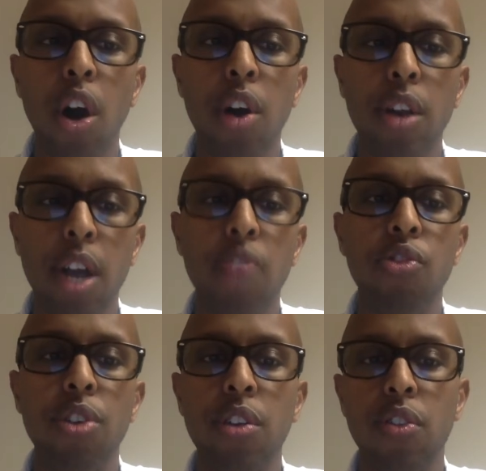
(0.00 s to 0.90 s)
on
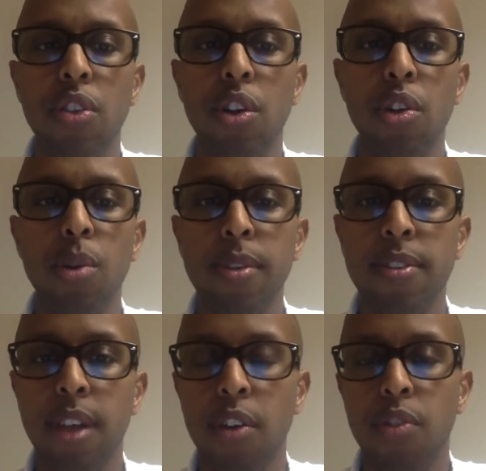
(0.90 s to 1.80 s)
countries in the global
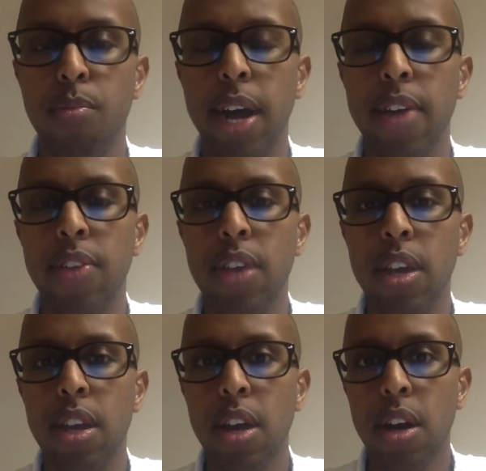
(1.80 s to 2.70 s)
south by
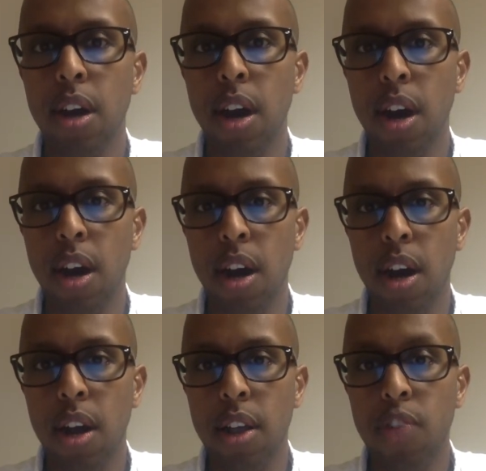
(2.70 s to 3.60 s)
the
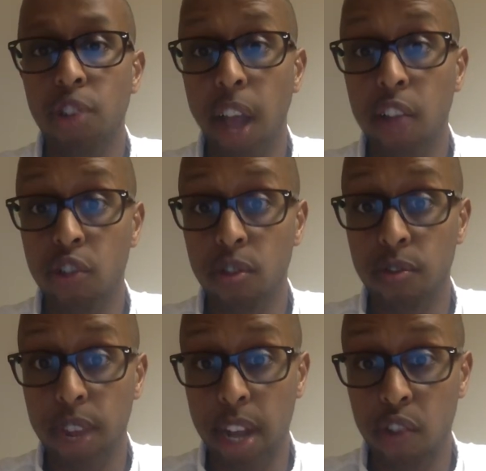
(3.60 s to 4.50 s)
international
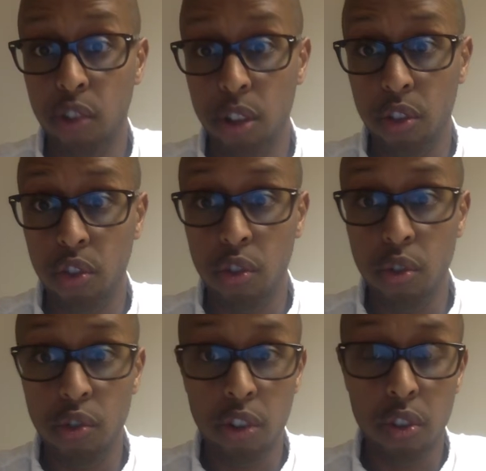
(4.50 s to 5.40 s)
financial
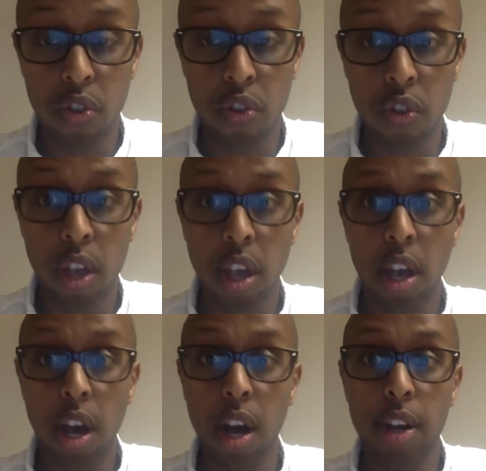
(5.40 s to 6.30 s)
institutions,
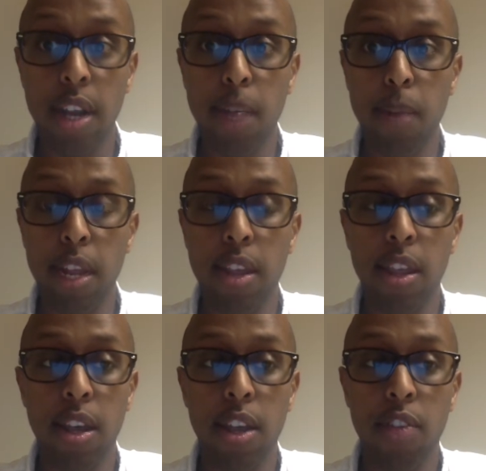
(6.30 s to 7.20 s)
namely
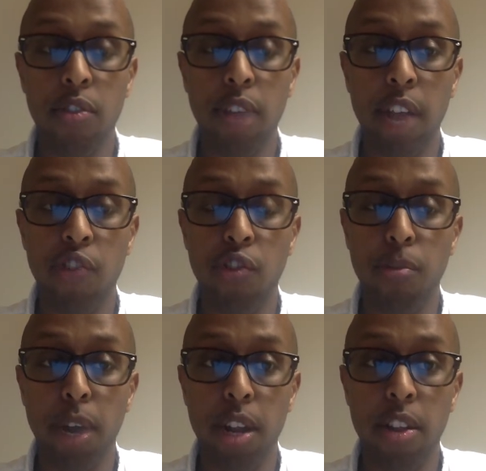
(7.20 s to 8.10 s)
the International
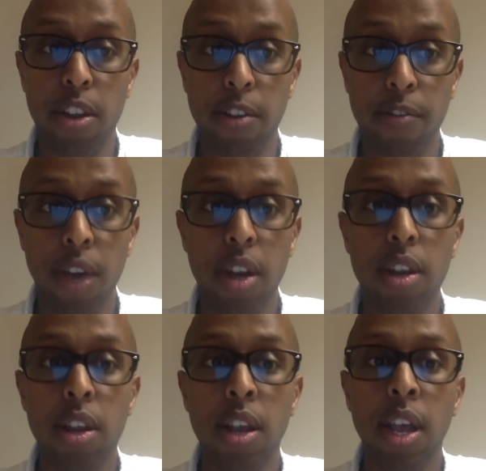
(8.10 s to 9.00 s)
Monetary
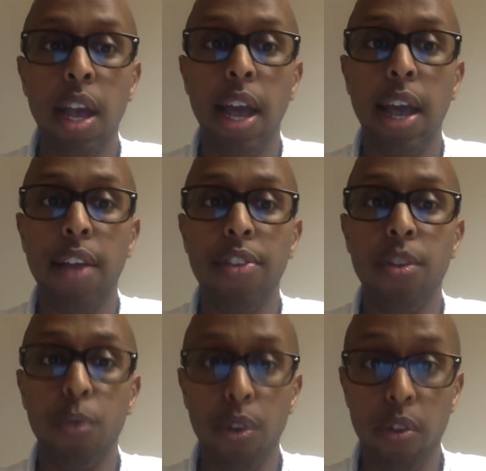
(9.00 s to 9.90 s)
Fund and the
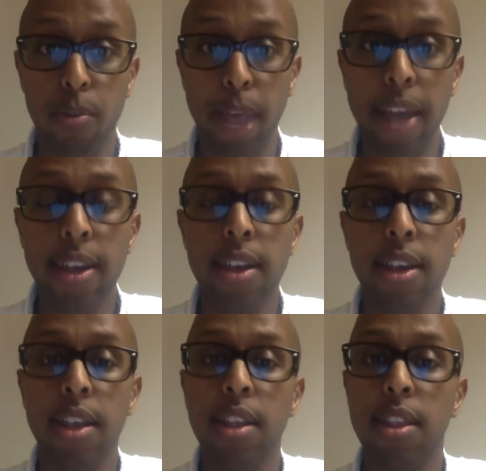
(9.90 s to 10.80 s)
World Bank
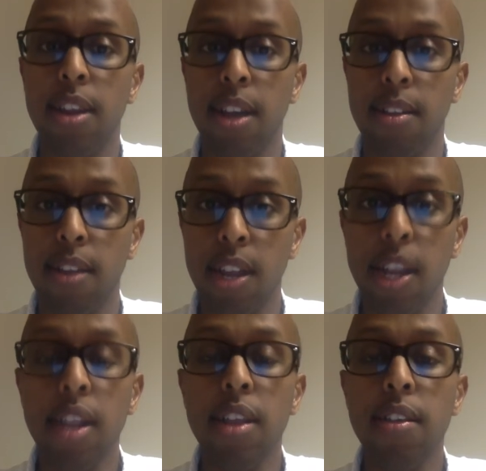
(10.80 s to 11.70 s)
in the
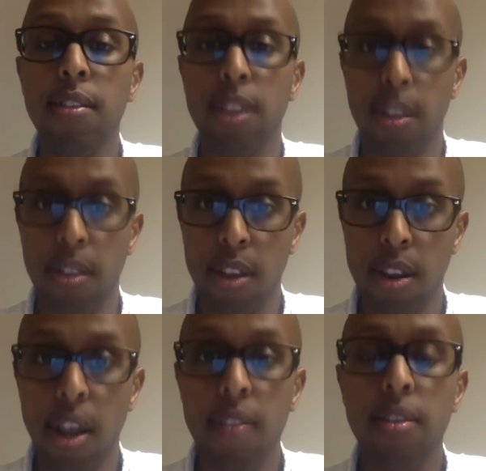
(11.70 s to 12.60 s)
1980s,
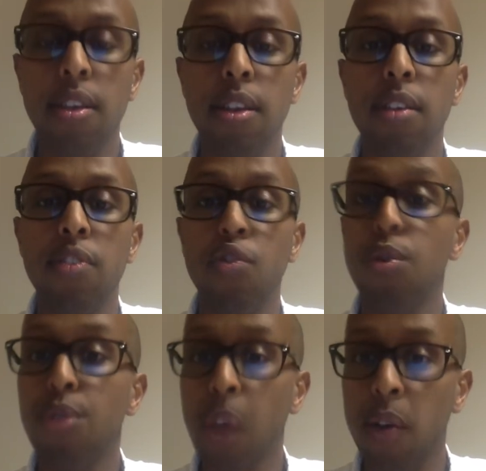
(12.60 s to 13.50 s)
1990s,
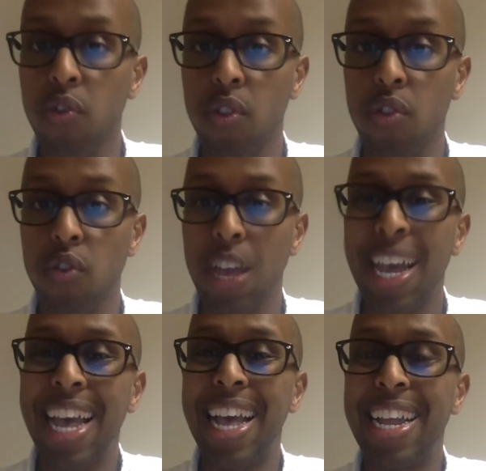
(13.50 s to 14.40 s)
2000s,
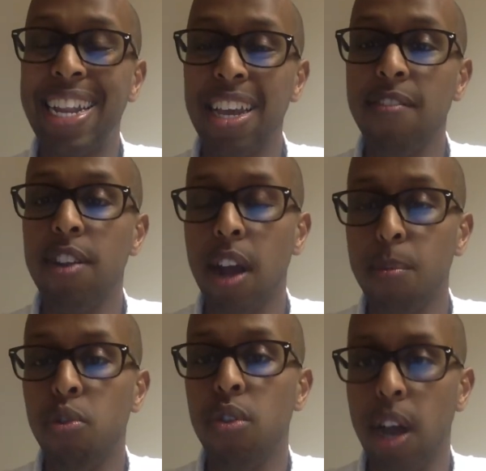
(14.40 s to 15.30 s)
and even
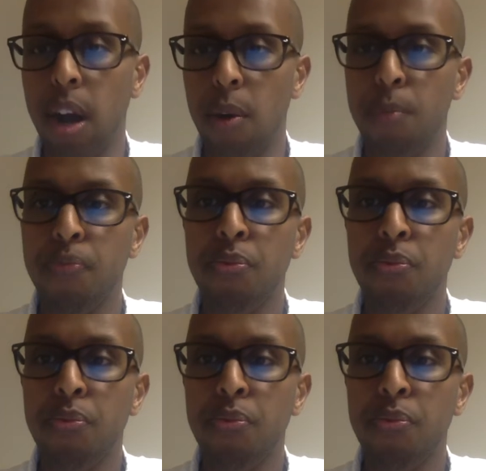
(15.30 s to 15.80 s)
up to now.